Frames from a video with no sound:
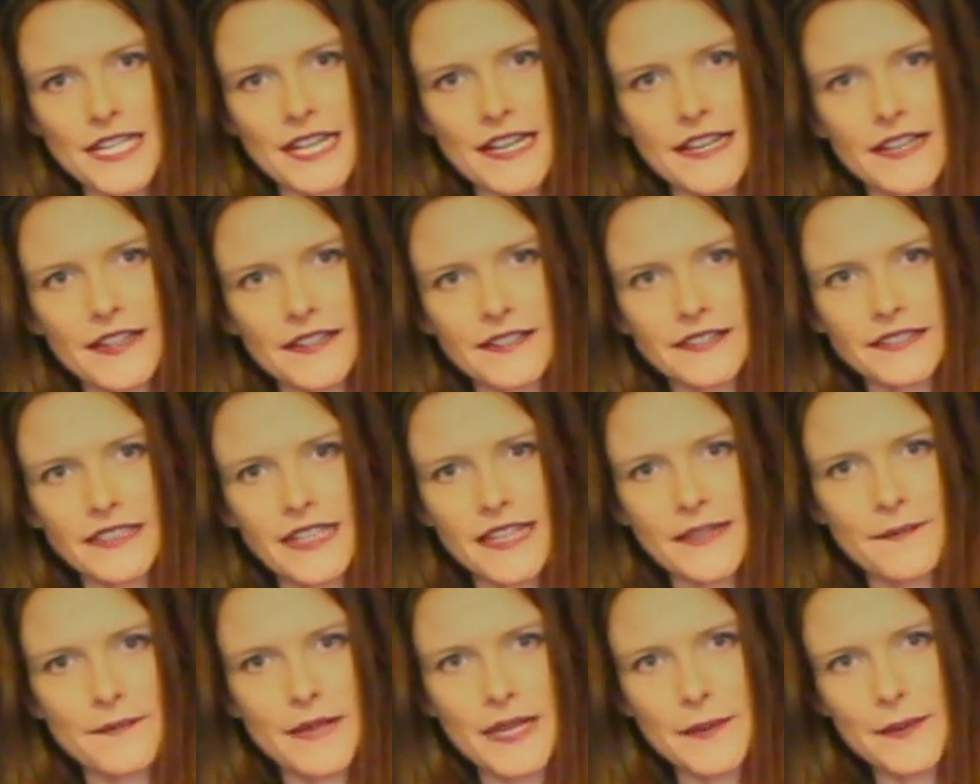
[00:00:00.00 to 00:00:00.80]
down,
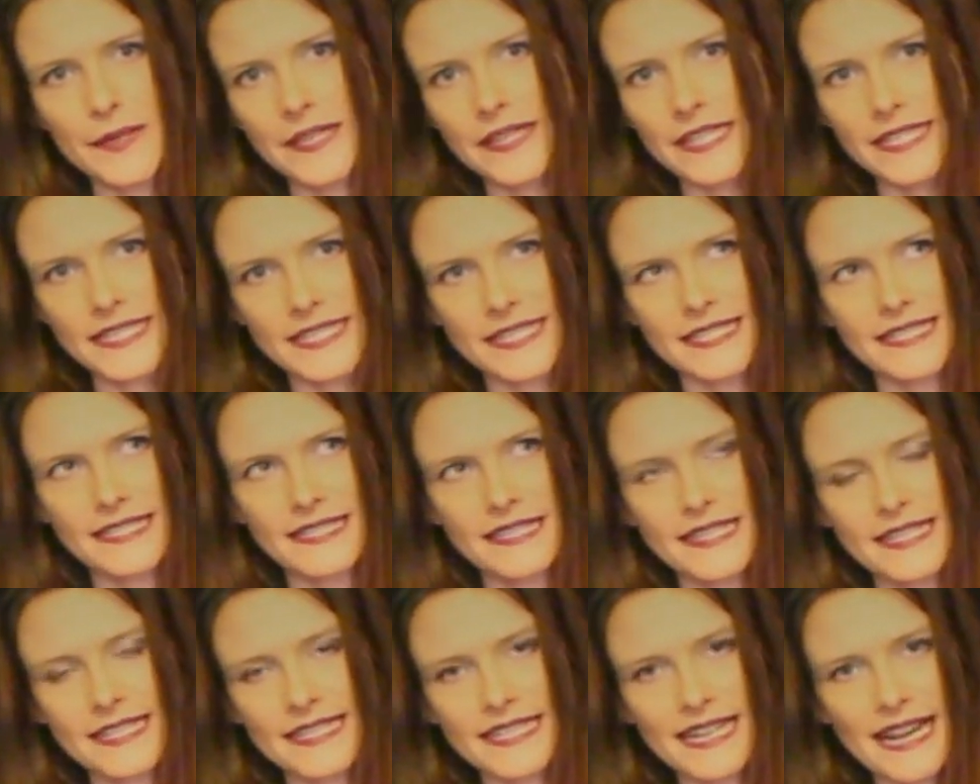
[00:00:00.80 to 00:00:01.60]
like maybe
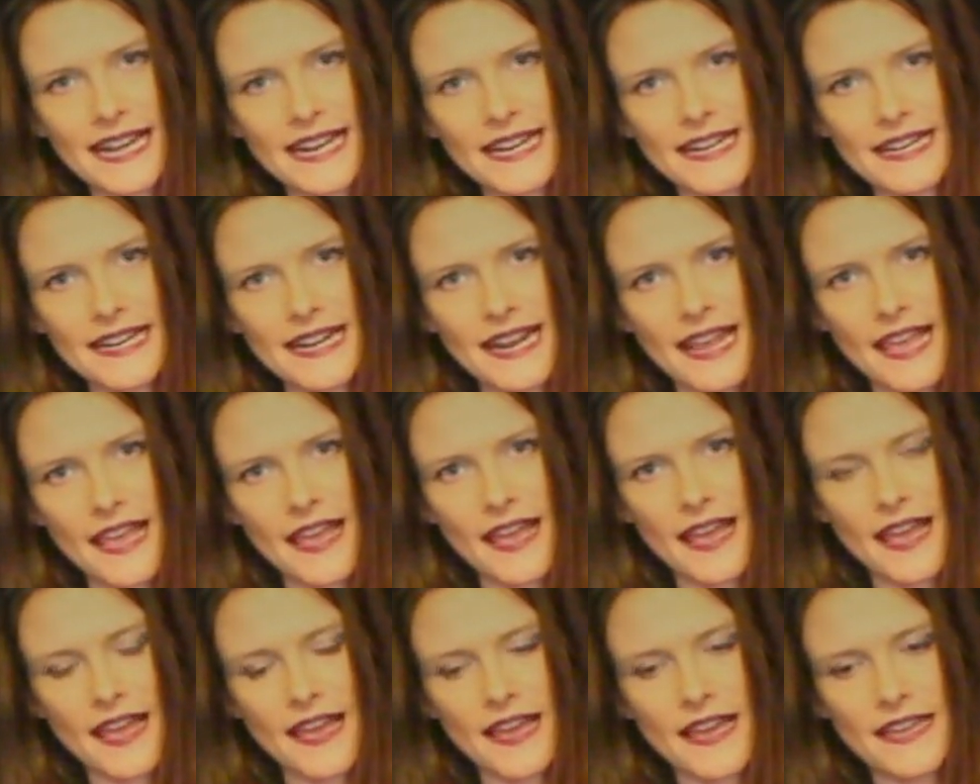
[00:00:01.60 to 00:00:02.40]
the date
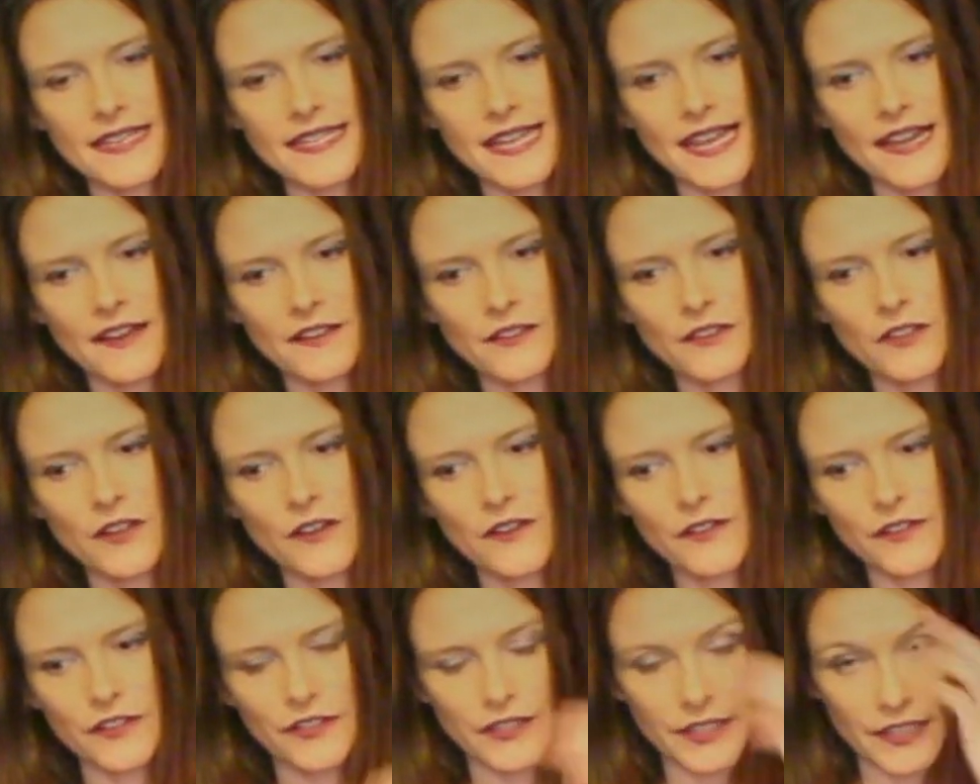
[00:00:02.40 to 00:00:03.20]
and how
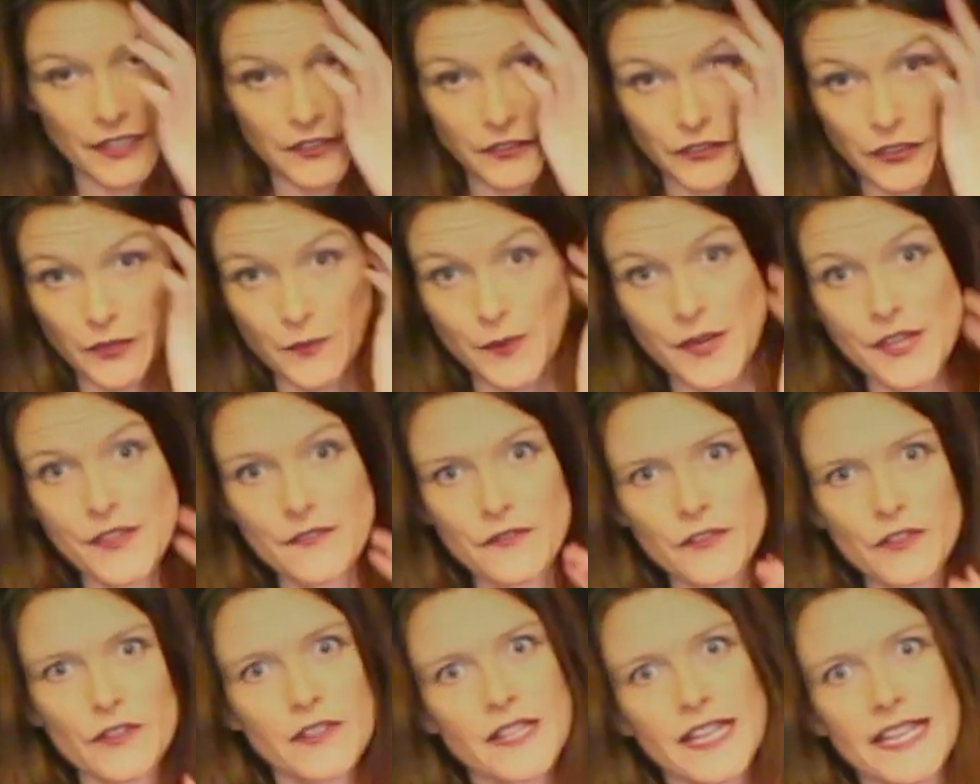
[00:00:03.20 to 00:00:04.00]
long you held your breath for.